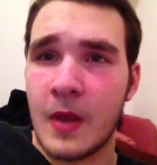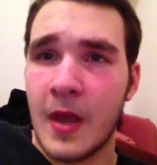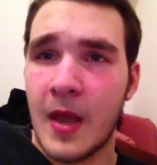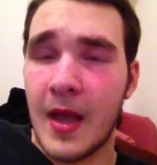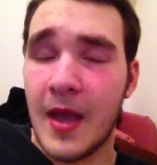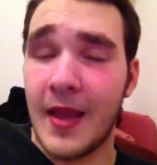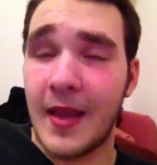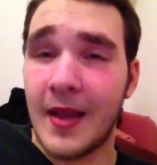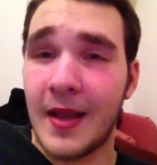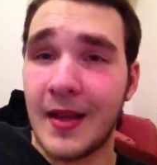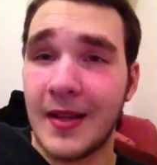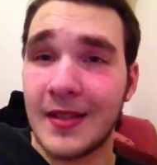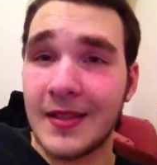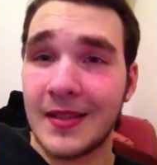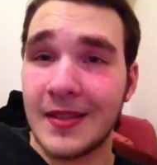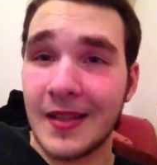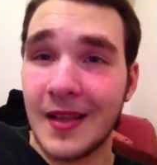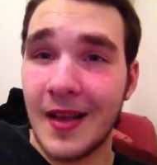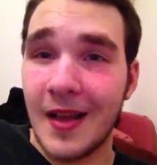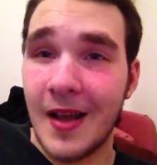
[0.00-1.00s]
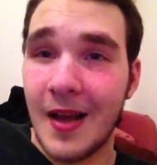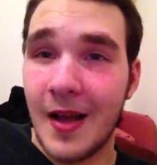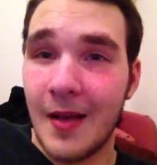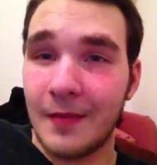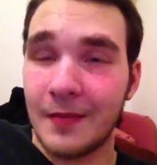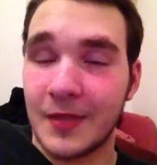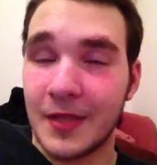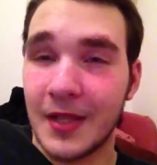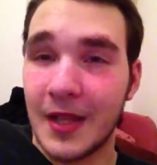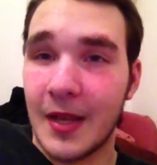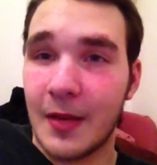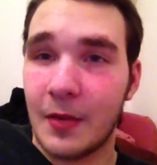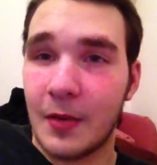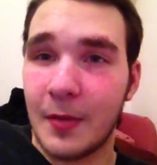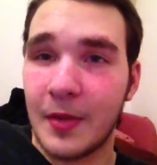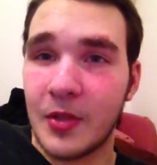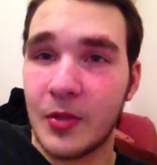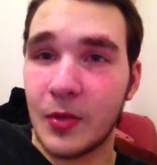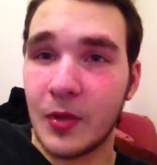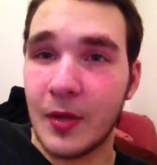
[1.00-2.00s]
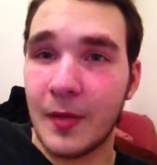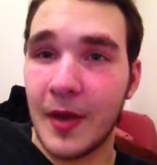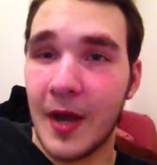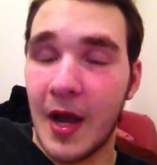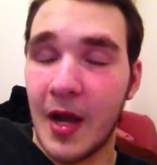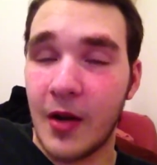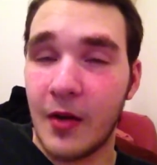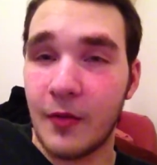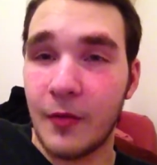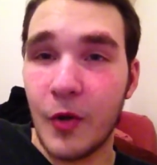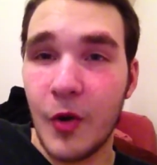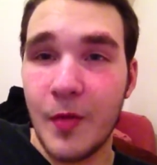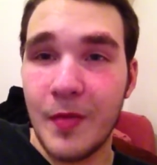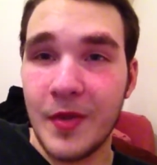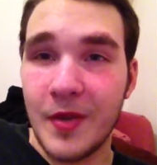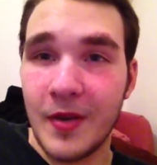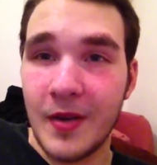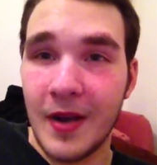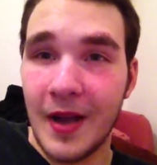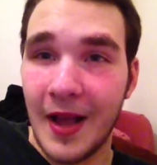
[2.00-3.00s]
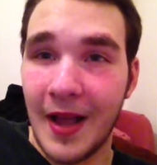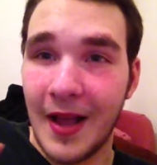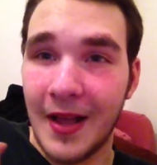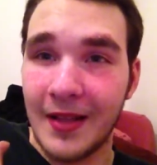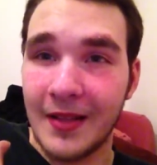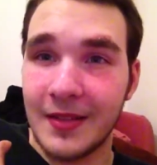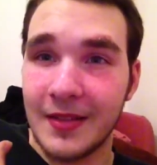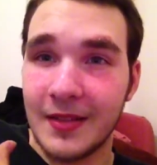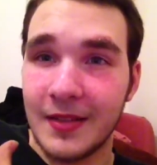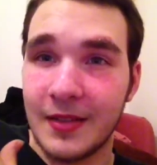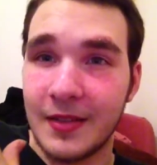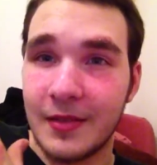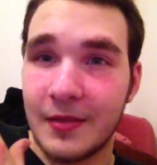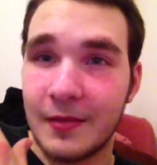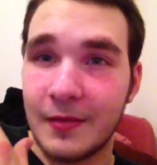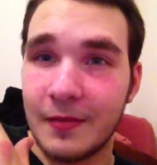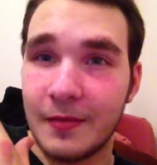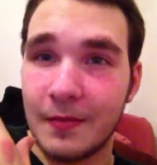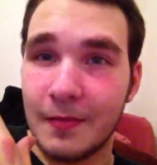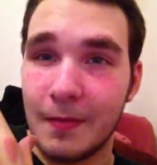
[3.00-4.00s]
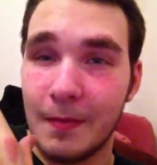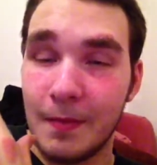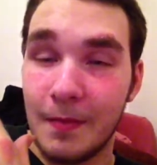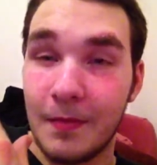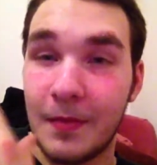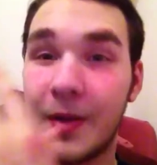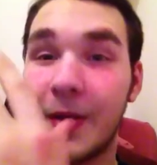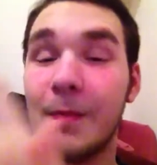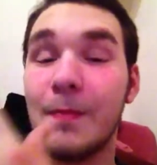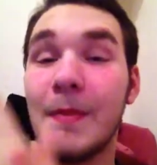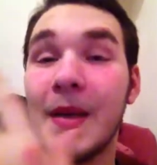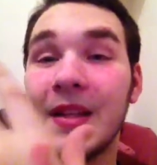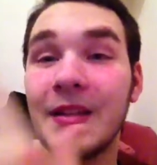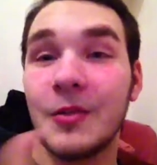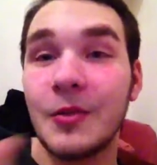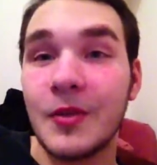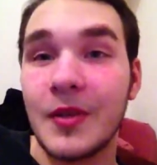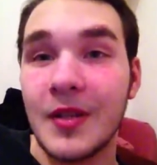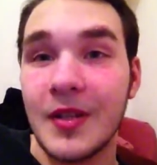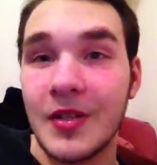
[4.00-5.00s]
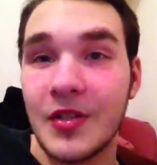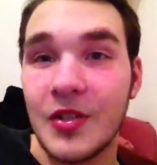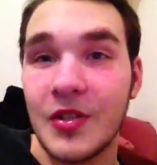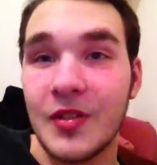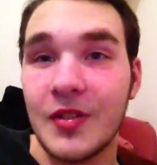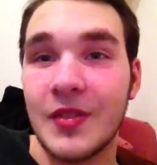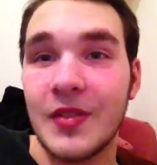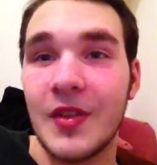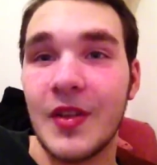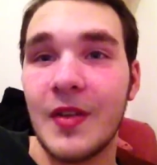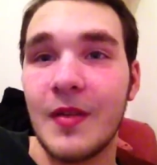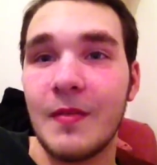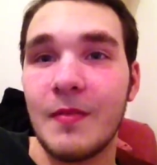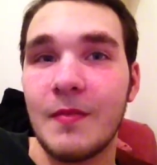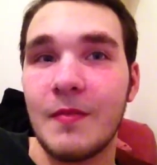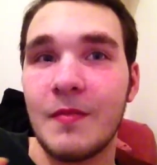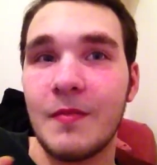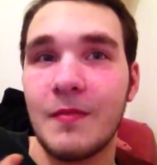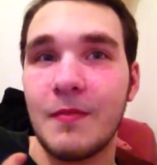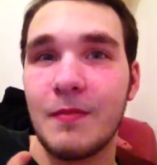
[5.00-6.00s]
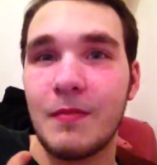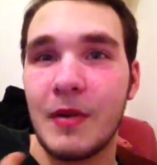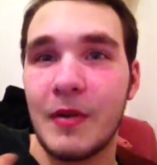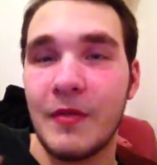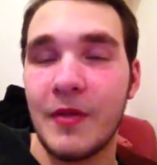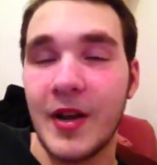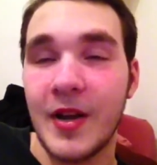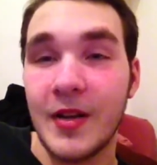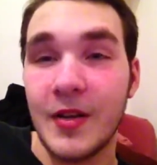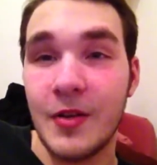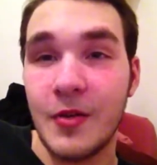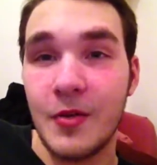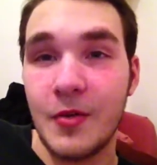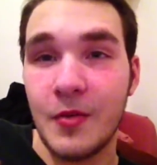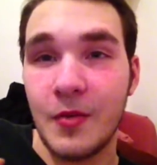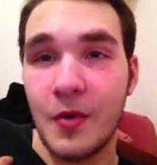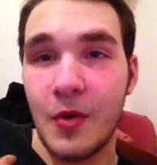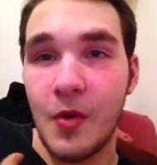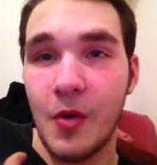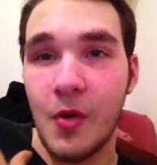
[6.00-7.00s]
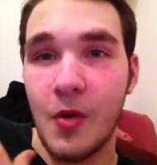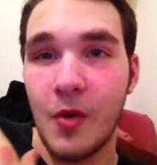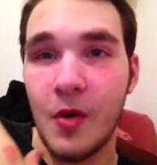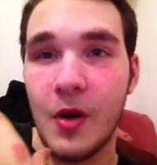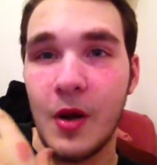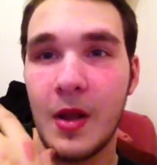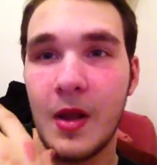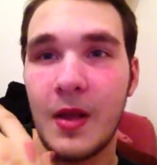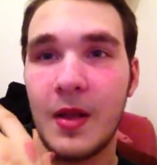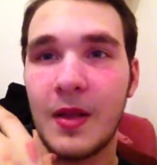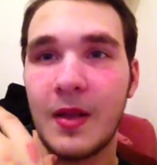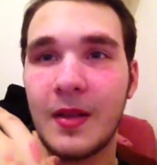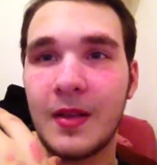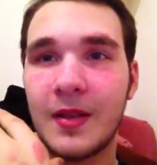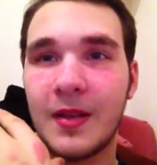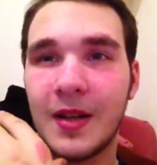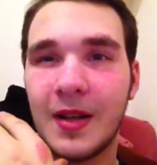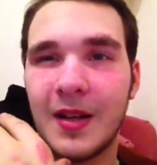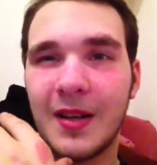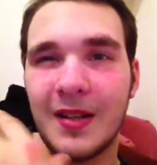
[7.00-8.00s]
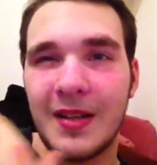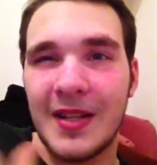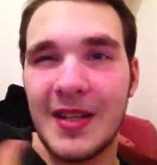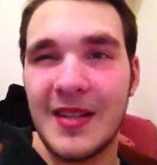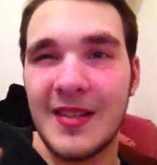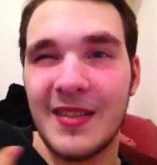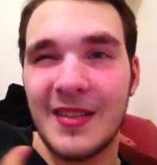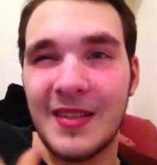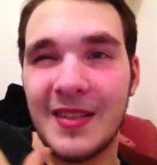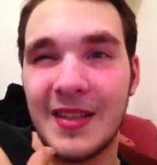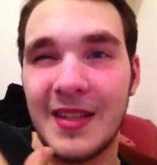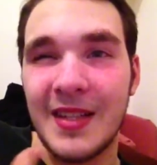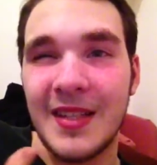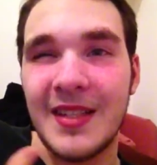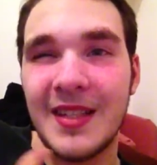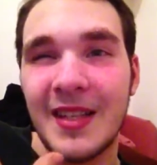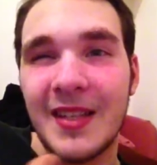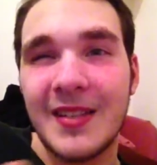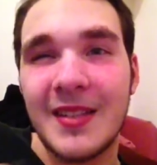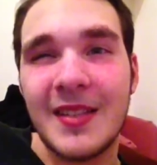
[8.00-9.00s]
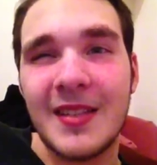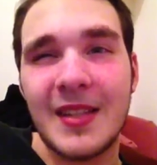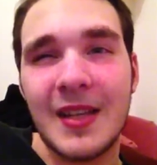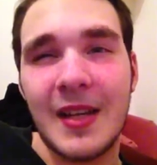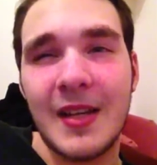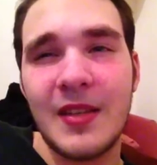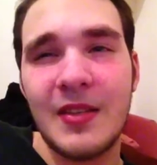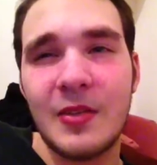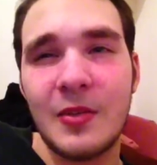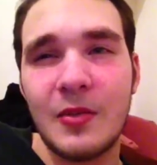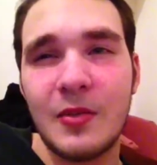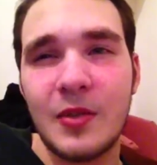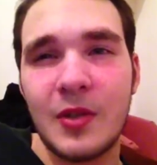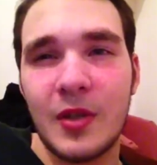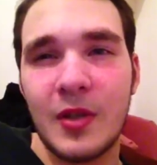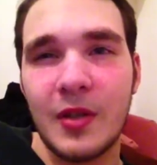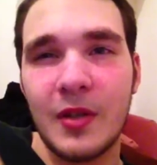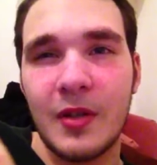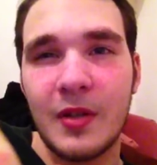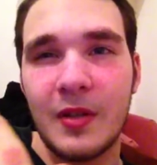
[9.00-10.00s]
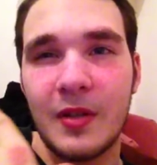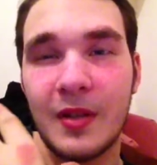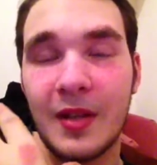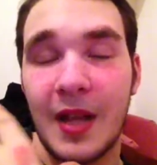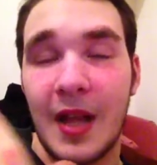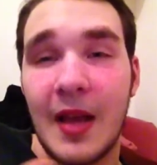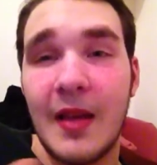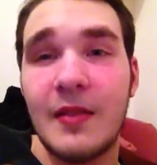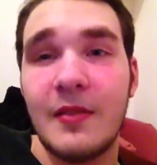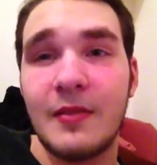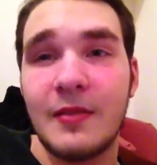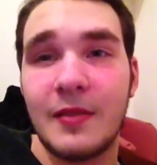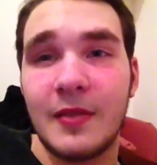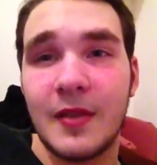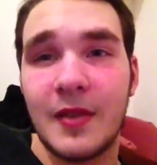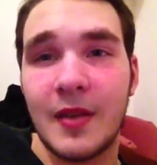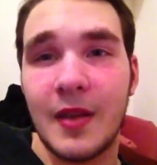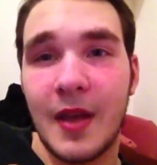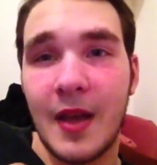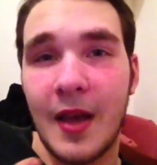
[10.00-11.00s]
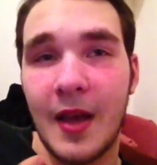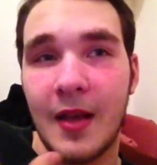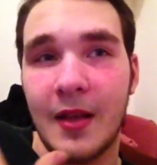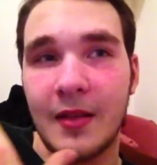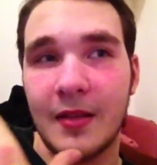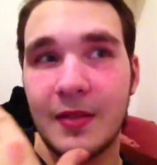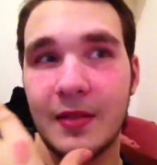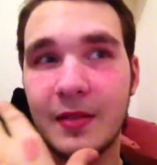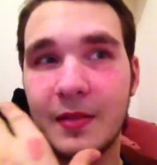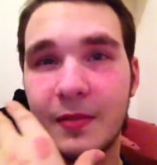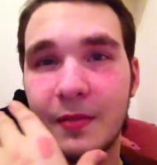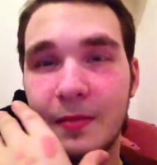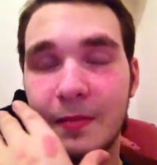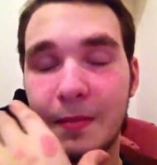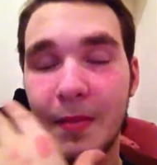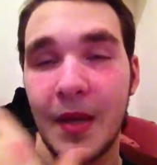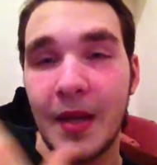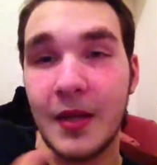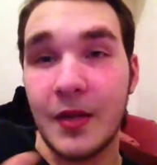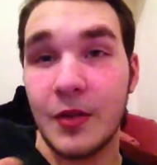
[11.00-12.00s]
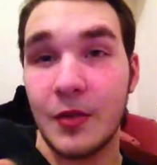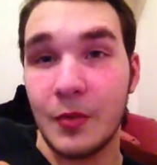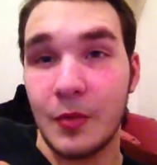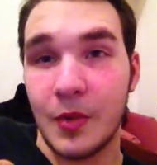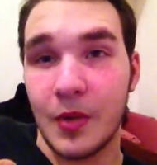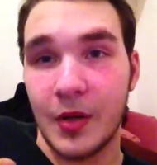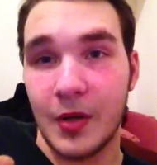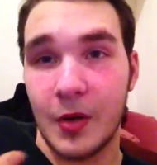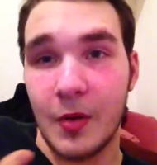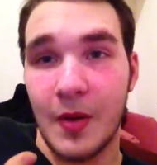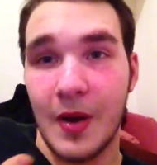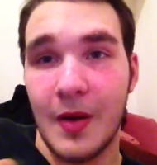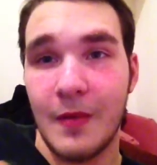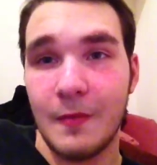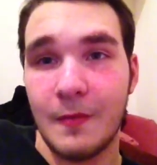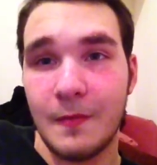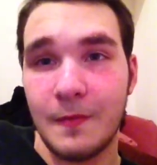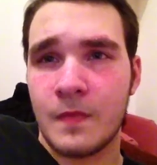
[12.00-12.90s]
Hey guys, today I want to be talking about agoraphobia and mental conditions that prevent you or kind of desensitize you to life and making you want to go out.